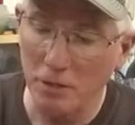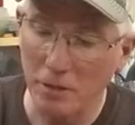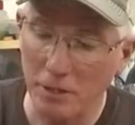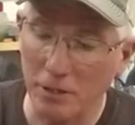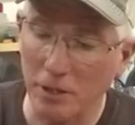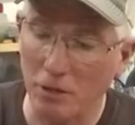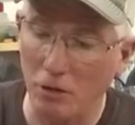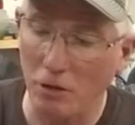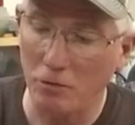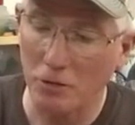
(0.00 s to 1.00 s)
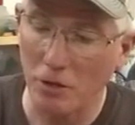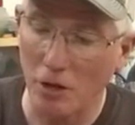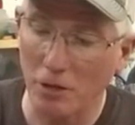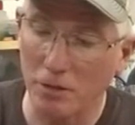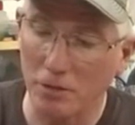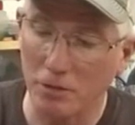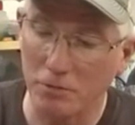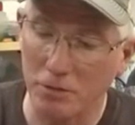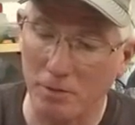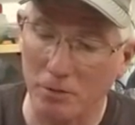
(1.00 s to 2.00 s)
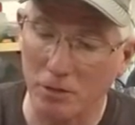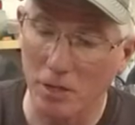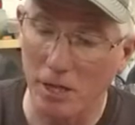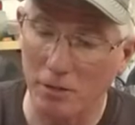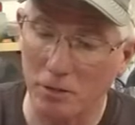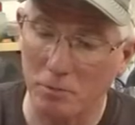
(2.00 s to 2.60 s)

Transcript: These here glow in the dark. They're similar colors,